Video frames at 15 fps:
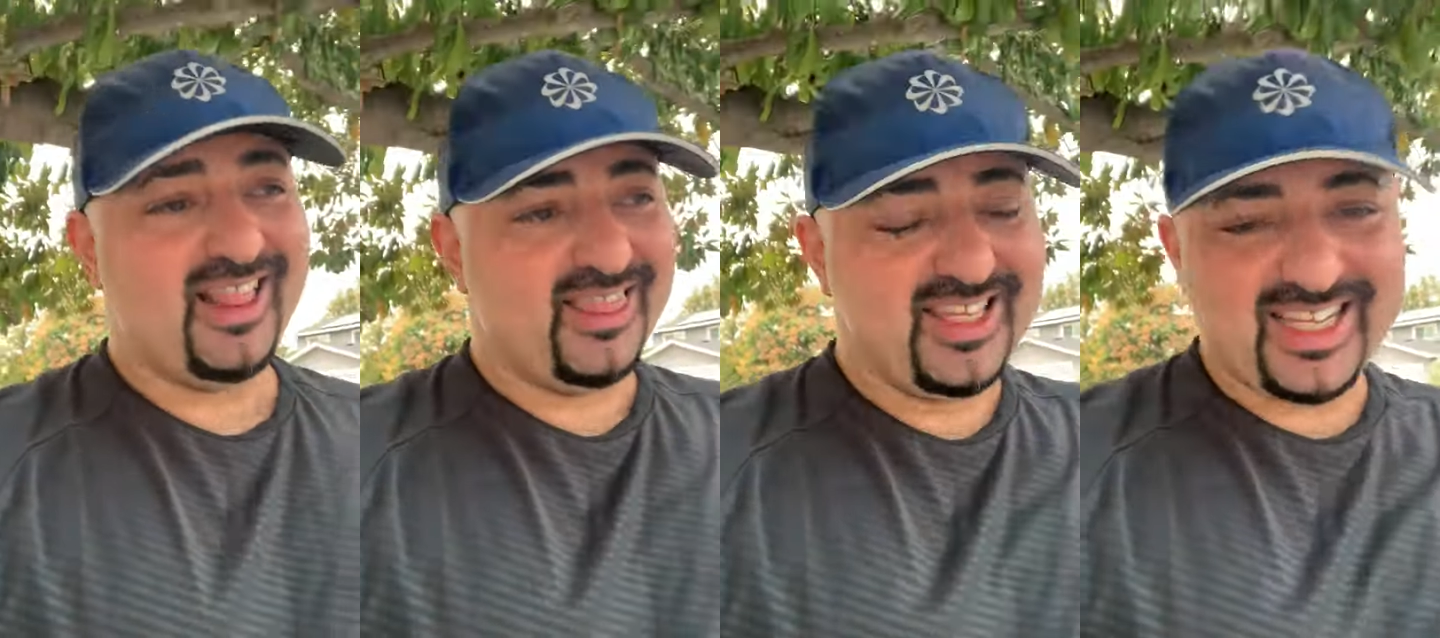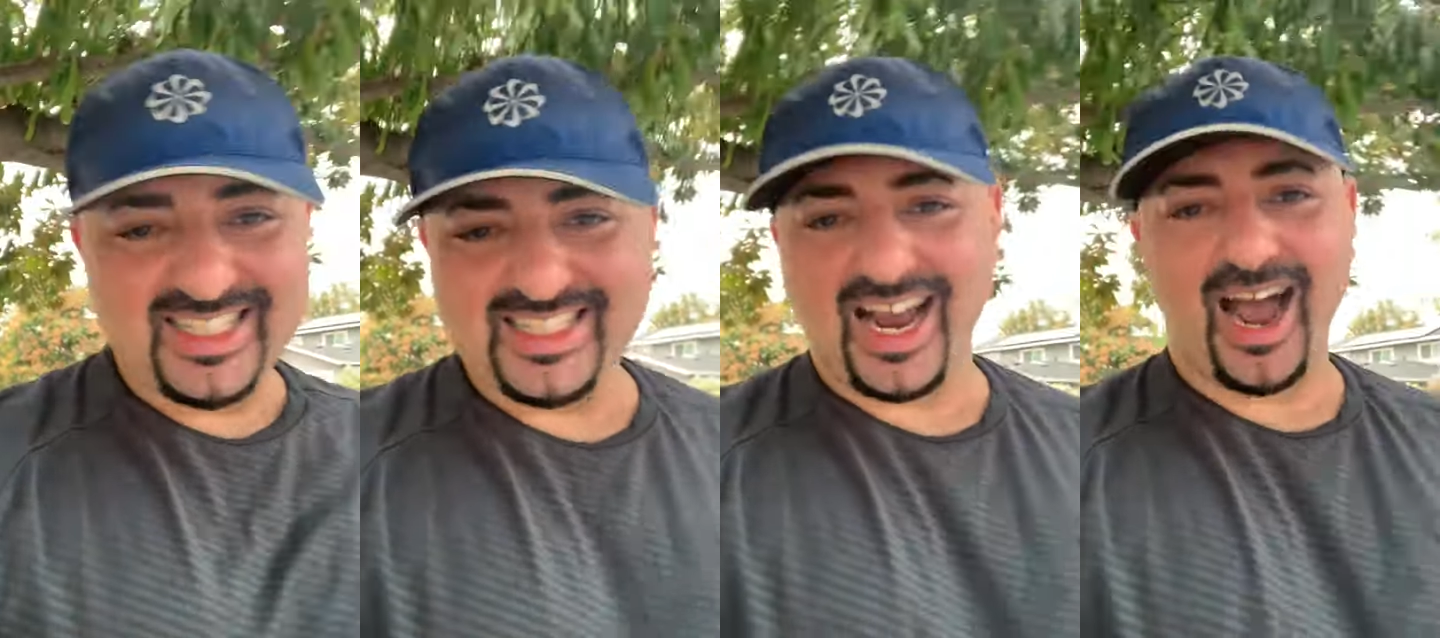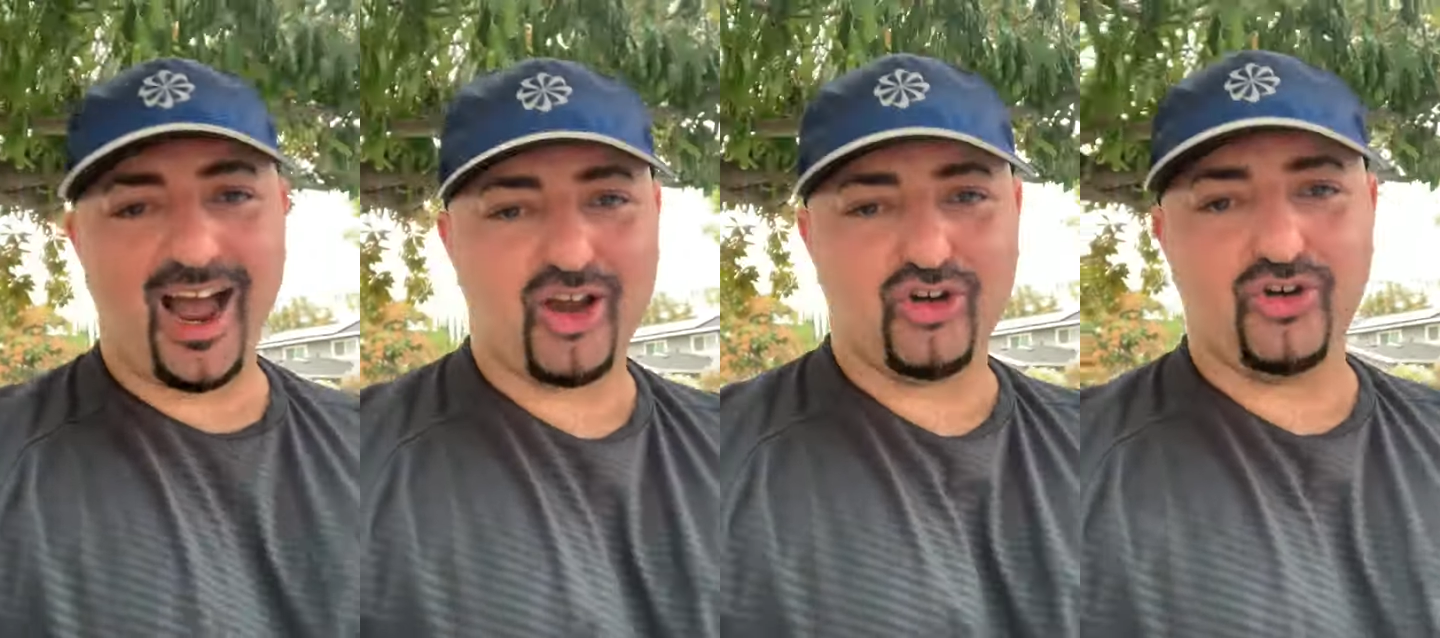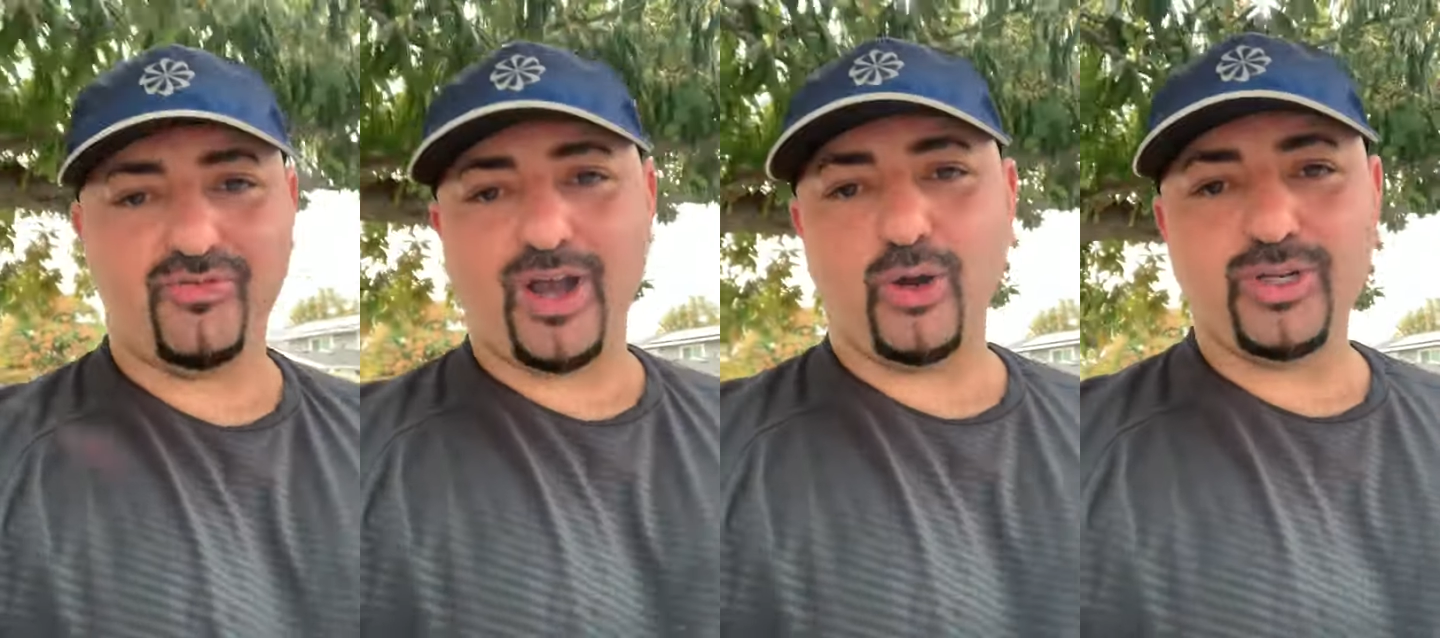the
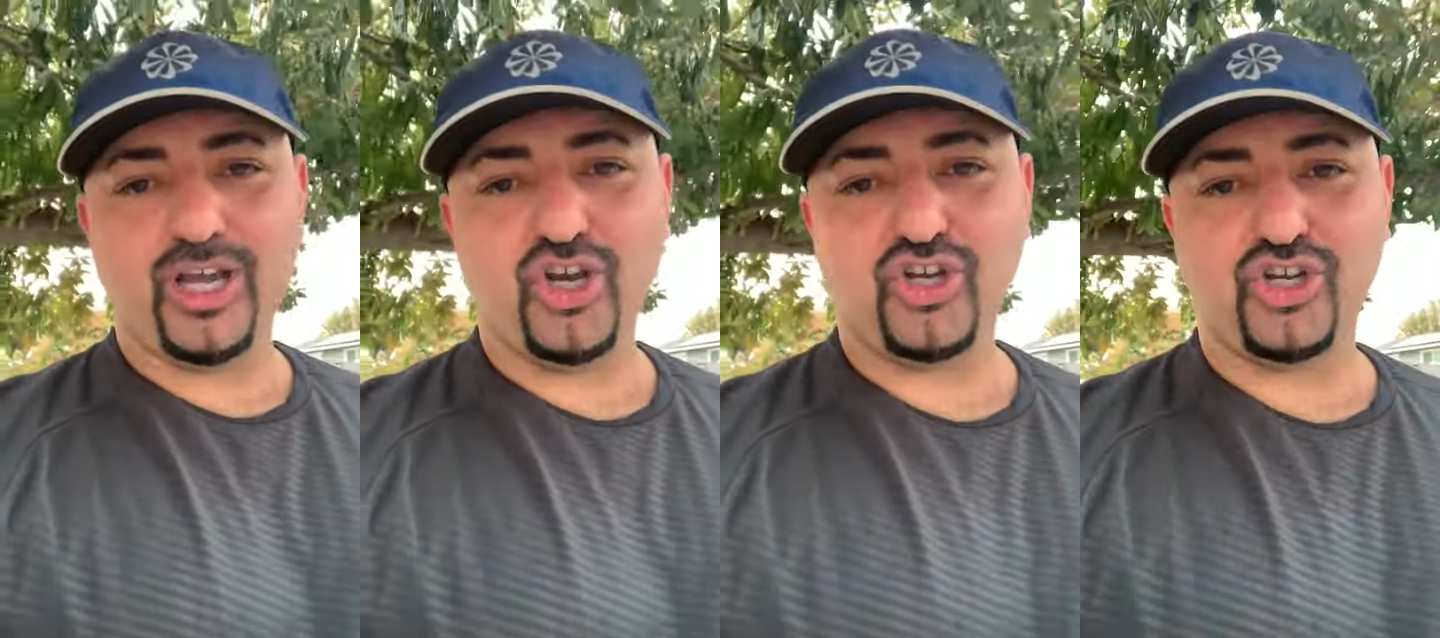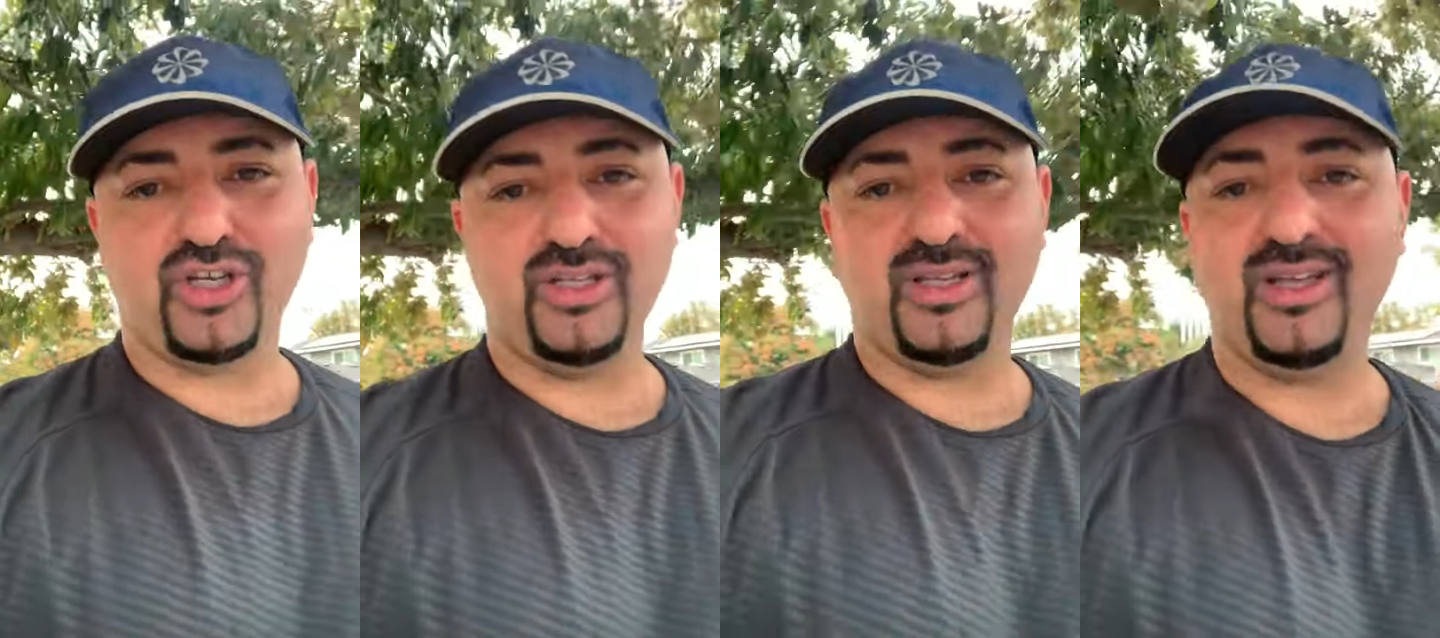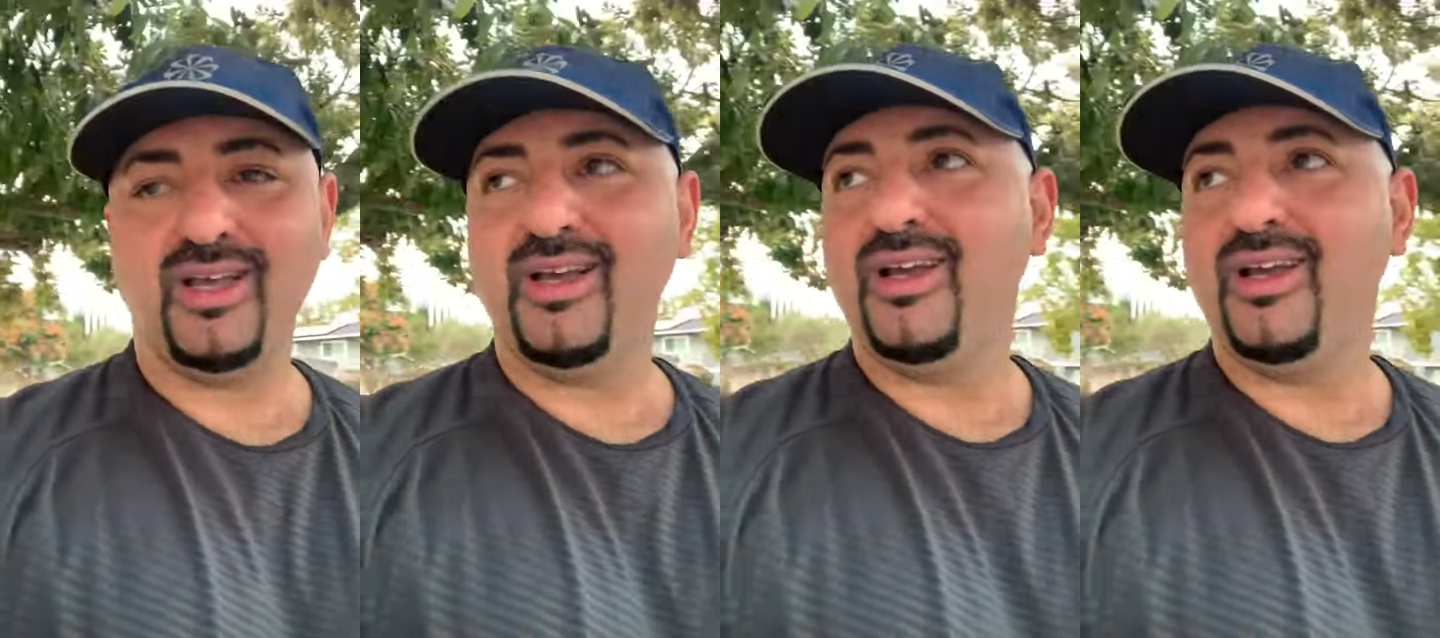entire foundation